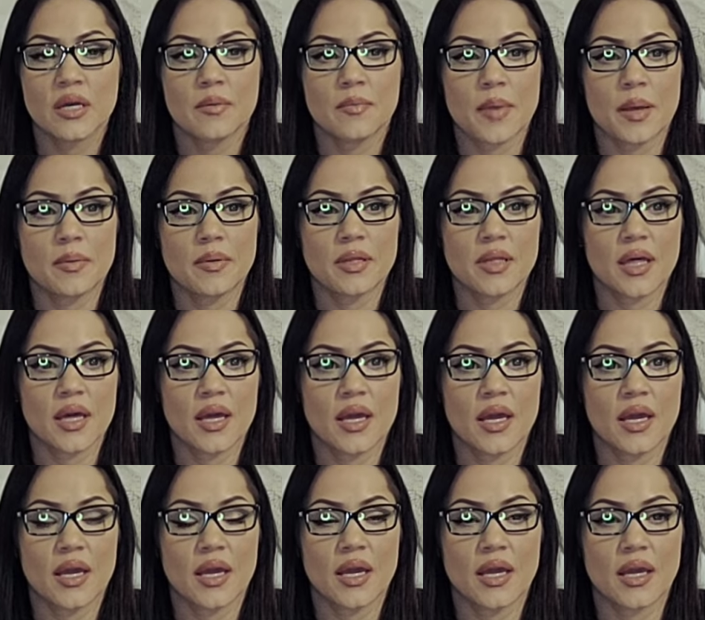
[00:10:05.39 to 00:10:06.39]
Maybe
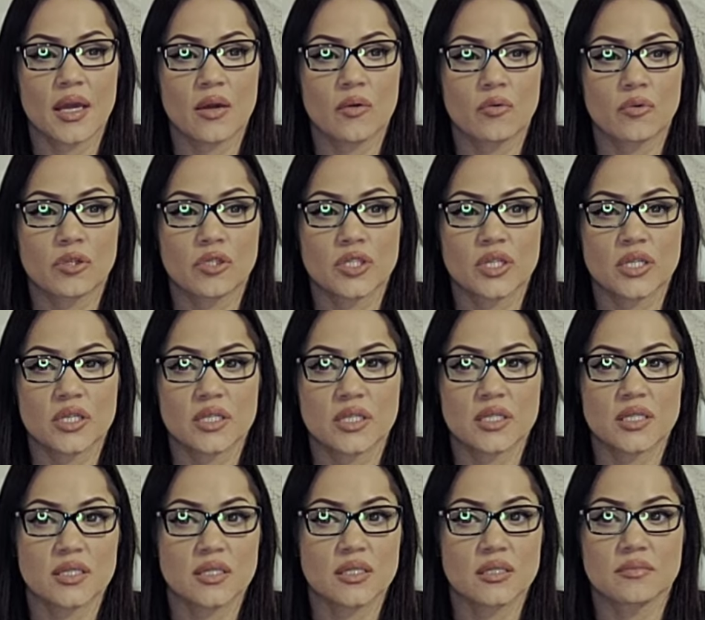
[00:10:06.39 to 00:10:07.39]
they were
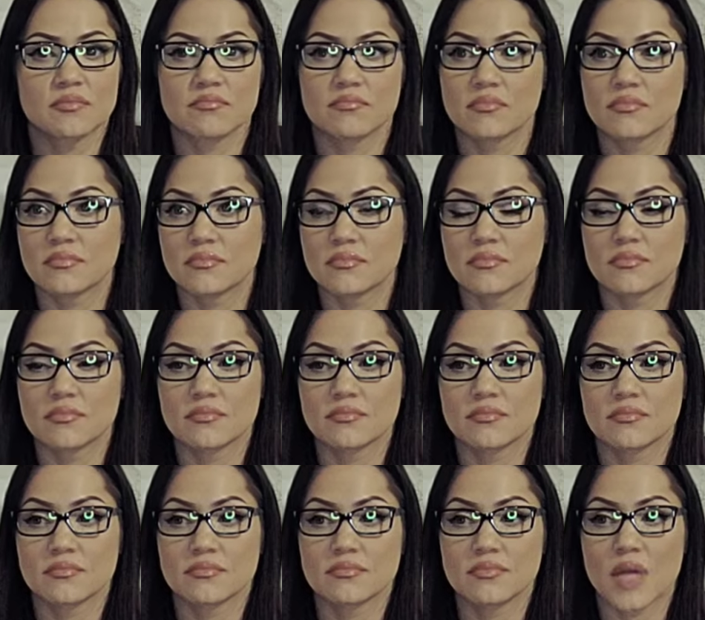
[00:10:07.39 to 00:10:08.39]
just,
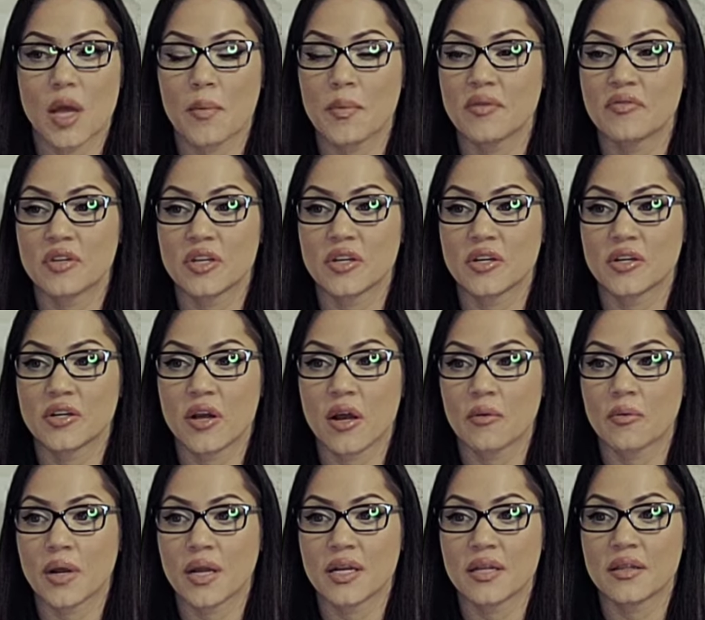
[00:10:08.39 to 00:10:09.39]
I'm even hearing not
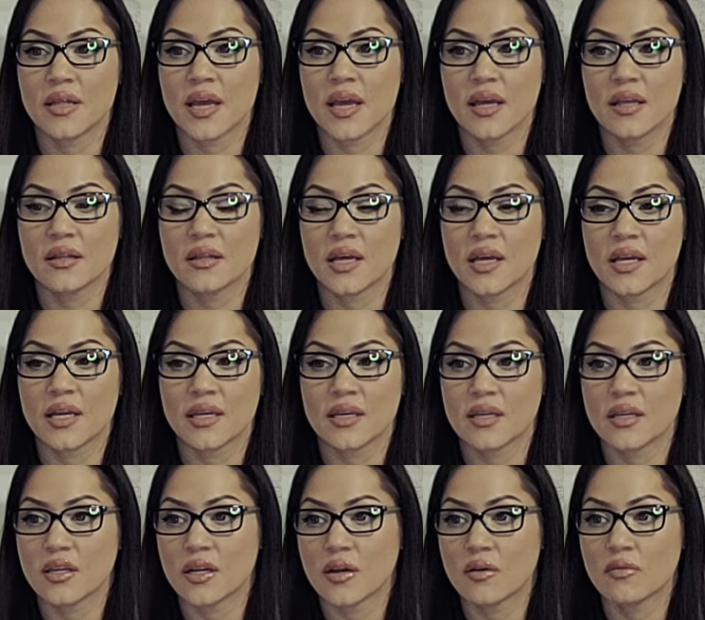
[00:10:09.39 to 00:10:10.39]
right in the head. Like,
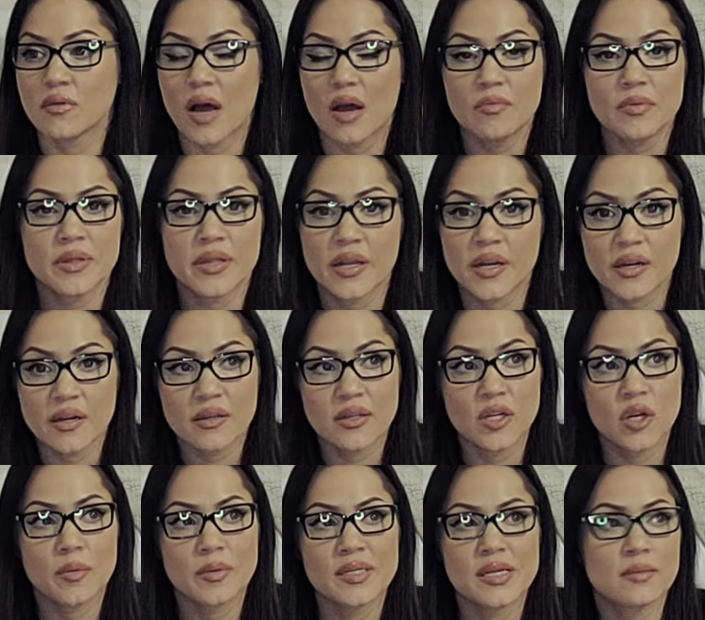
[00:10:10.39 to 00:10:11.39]
you know, I've been there. You
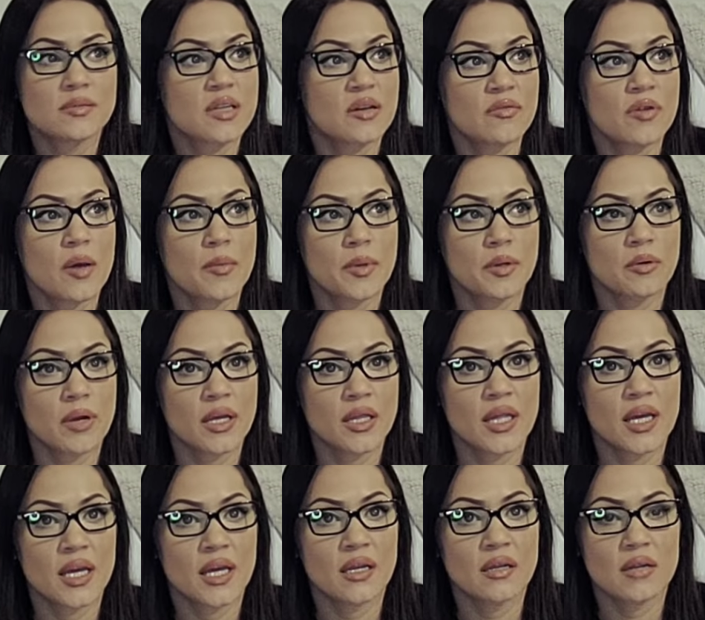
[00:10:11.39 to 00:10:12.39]
know how many times I've not been right in the
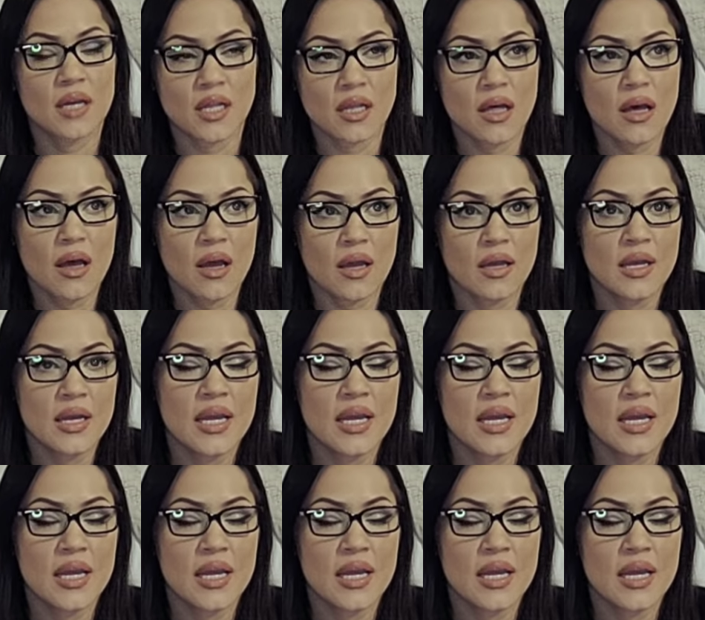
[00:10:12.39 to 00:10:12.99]
head? A lot.